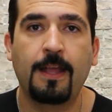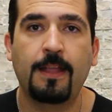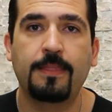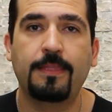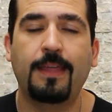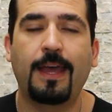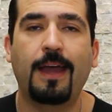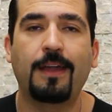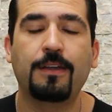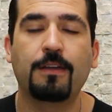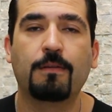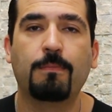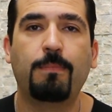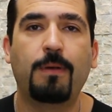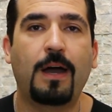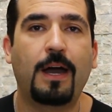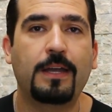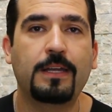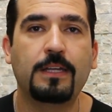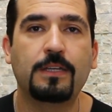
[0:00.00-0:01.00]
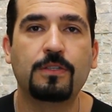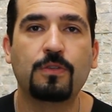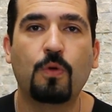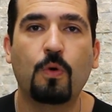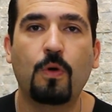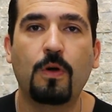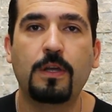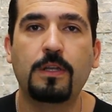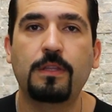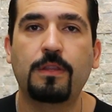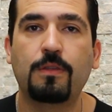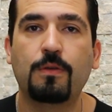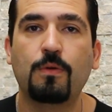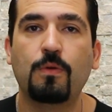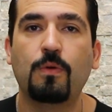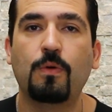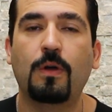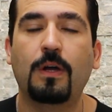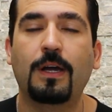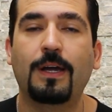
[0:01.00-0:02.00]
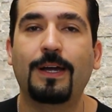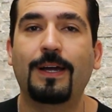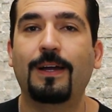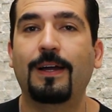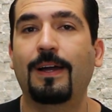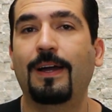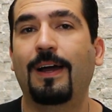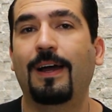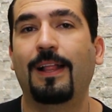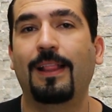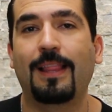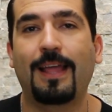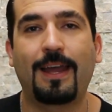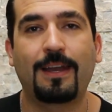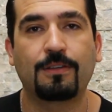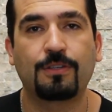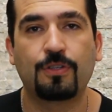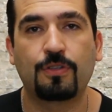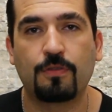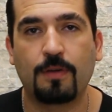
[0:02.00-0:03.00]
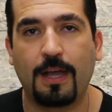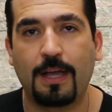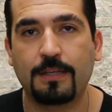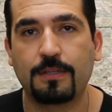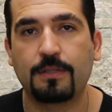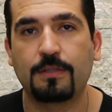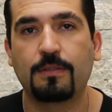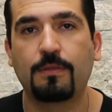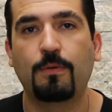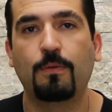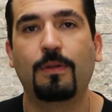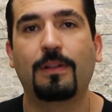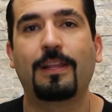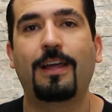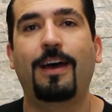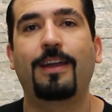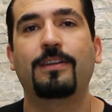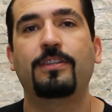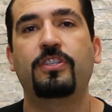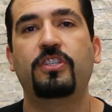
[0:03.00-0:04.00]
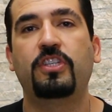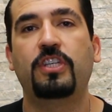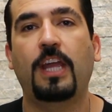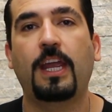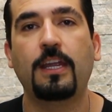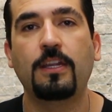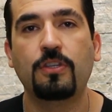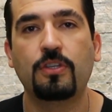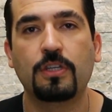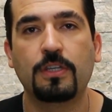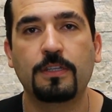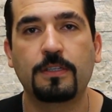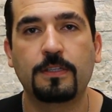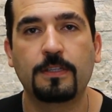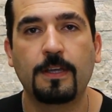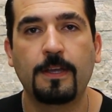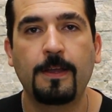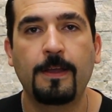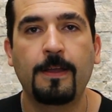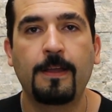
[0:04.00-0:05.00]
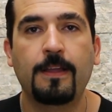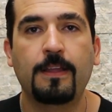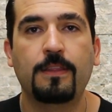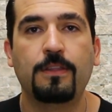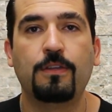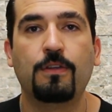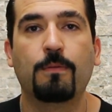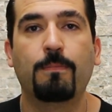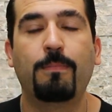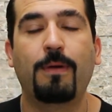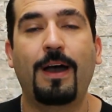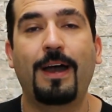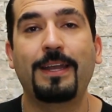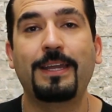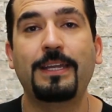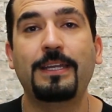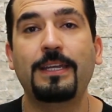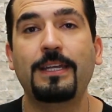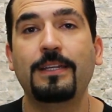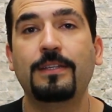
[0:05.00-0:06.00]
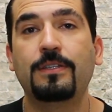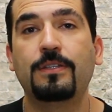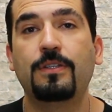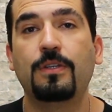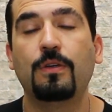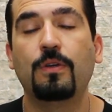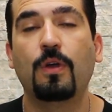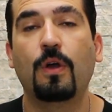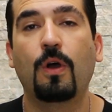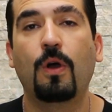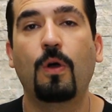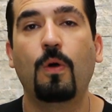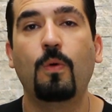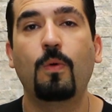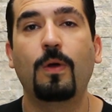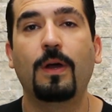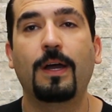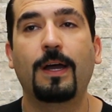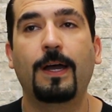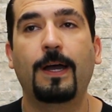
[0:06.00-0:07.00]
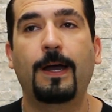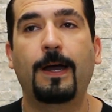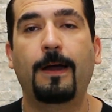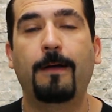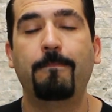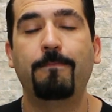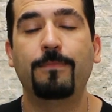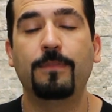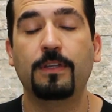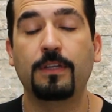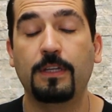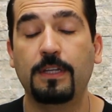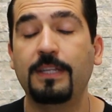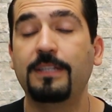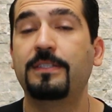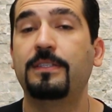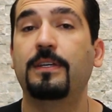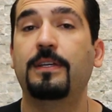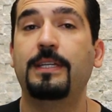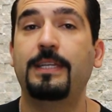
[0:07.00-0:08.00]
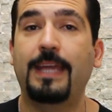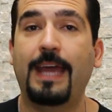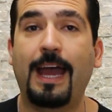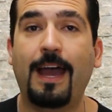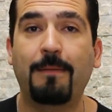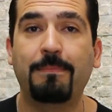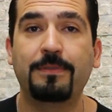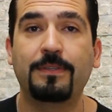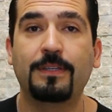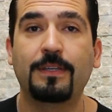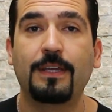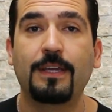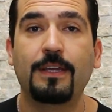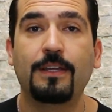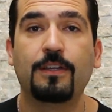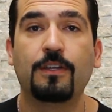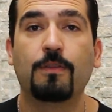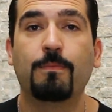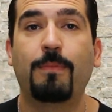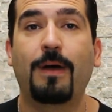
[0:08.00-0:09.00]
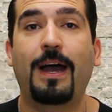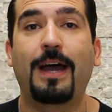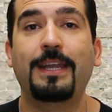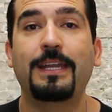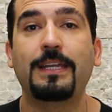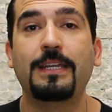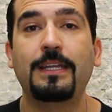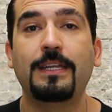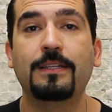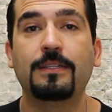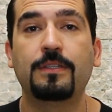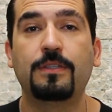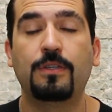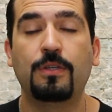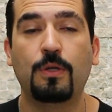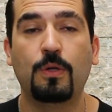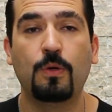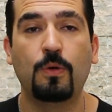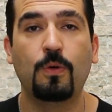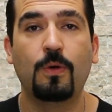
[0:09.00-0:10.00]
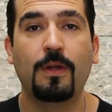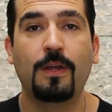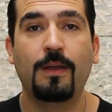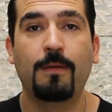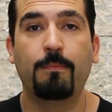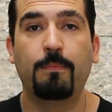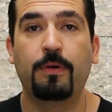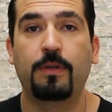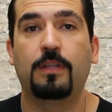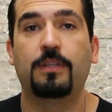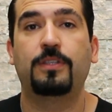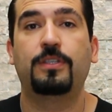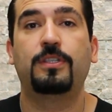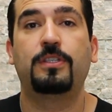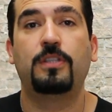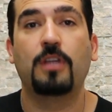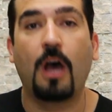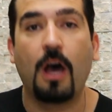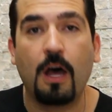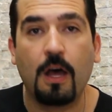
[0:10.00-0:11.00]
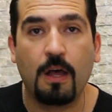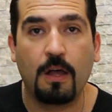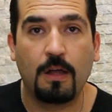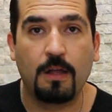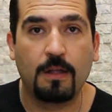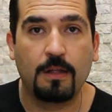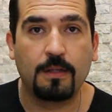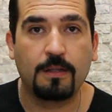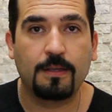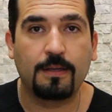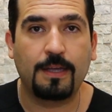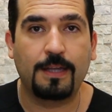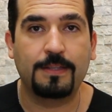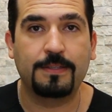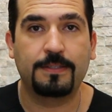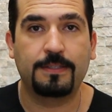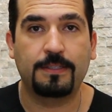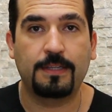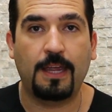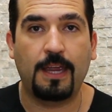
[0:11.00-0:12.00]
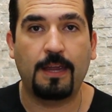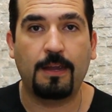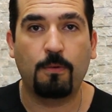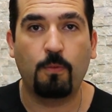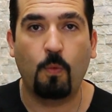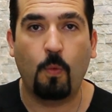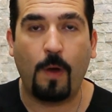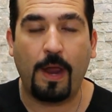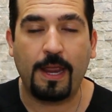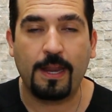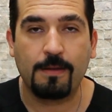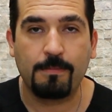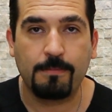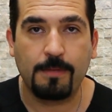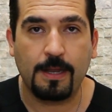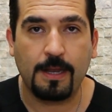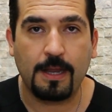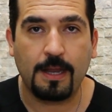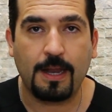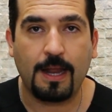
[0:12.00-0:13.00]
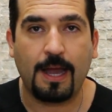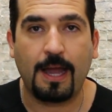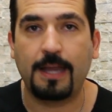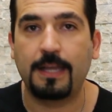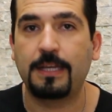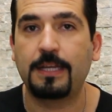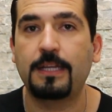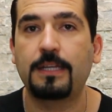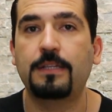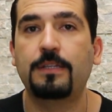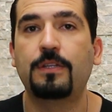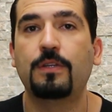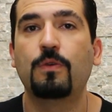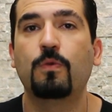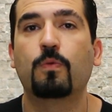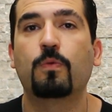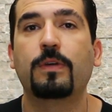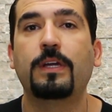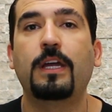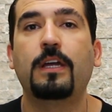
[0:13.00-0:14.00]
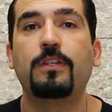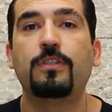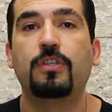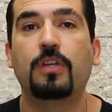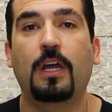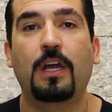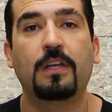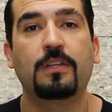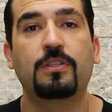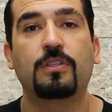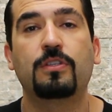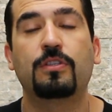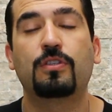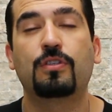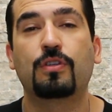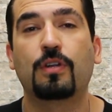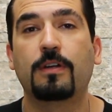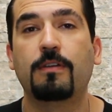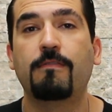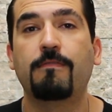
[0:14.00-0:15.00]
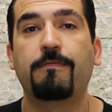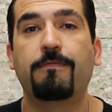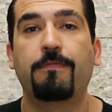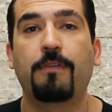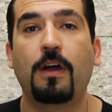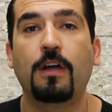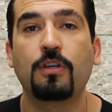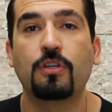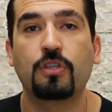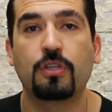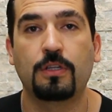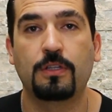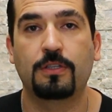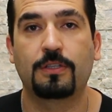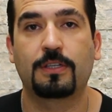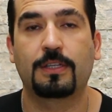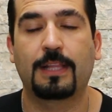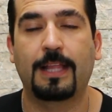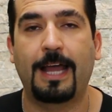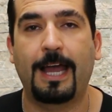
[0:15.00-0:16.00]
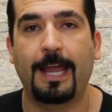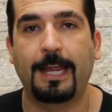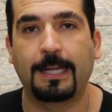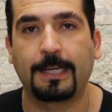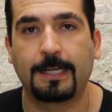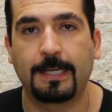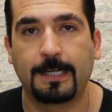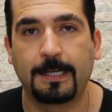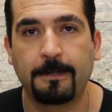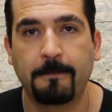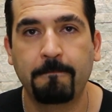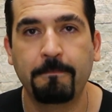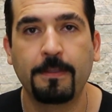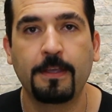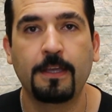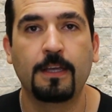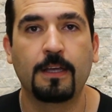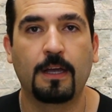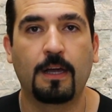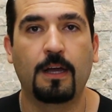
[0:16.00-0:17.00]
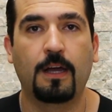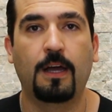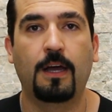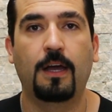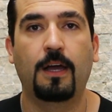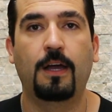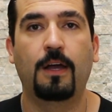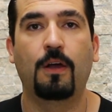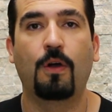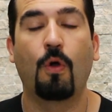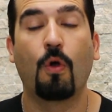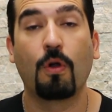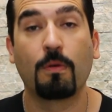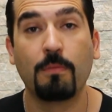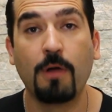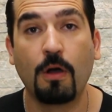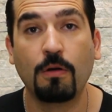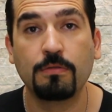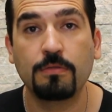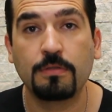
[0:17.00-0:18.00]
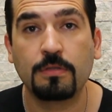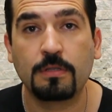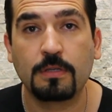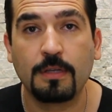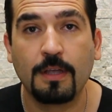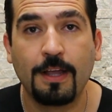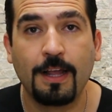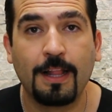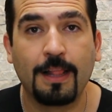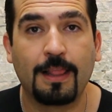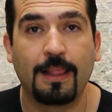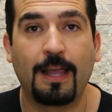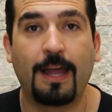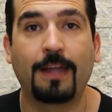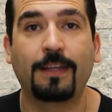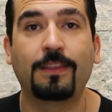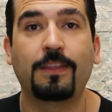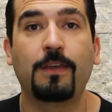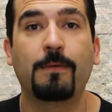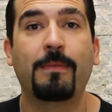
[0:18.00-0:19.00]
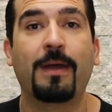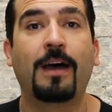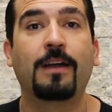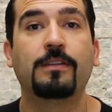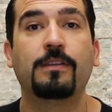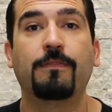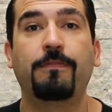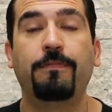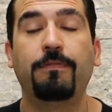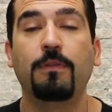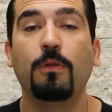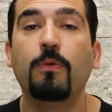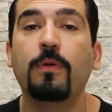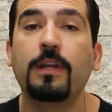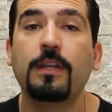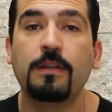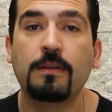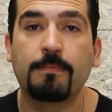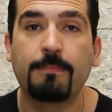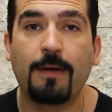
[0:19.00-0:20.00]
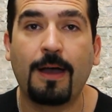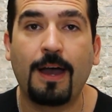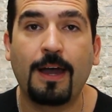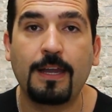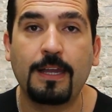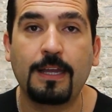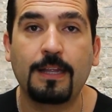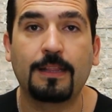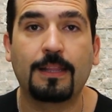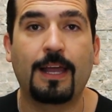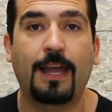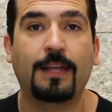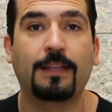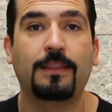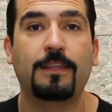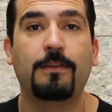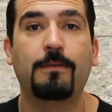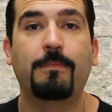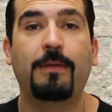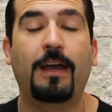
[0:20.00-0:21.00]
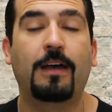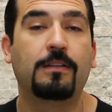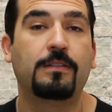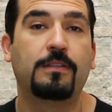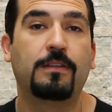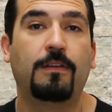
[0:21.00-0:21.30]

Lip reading: that your body is going through a lot of stress, through a lot of changes. Your body needs to needs to adapt. Your body needs to put a stall and say, wait a minute, I need to readjust certain functions like hormones, like the amount of fluid in your body, like the amount